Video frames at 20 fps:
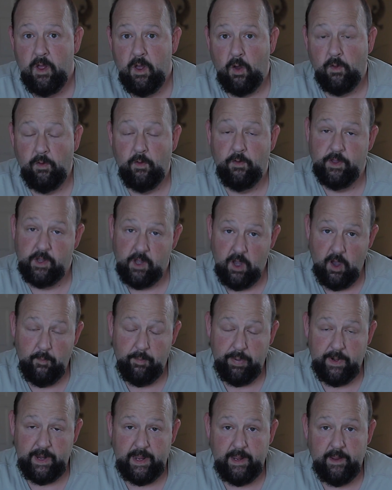Although the
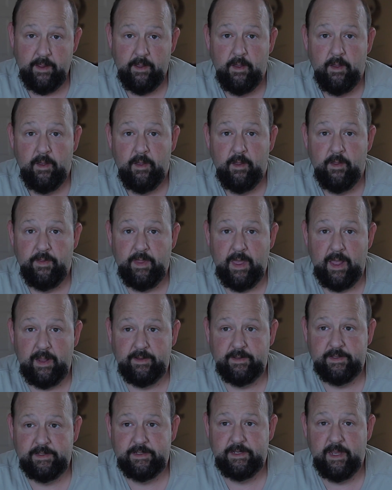company
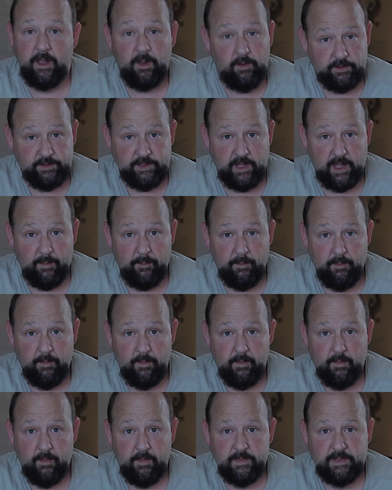that sells them
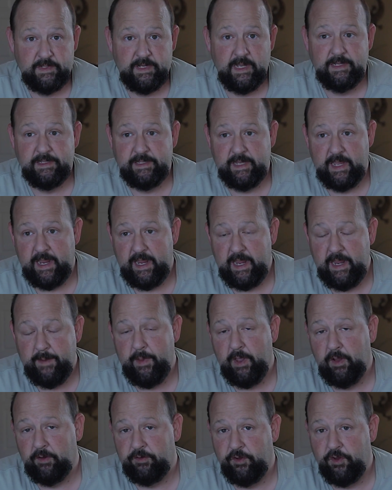sends an
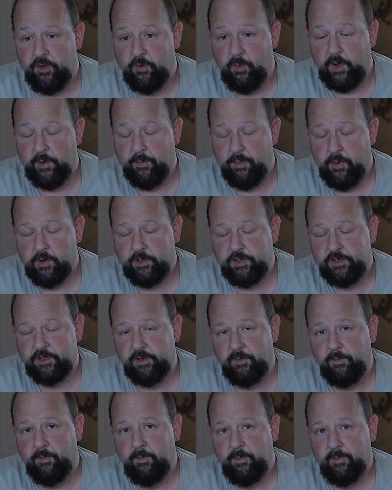email to you when you purchase
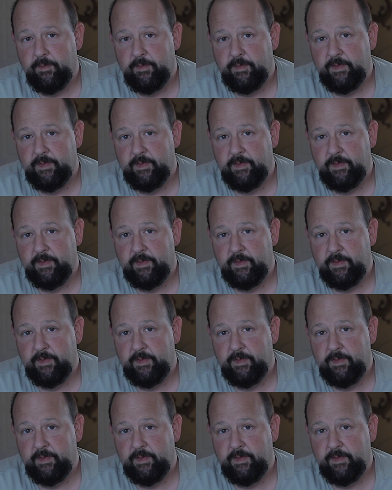them,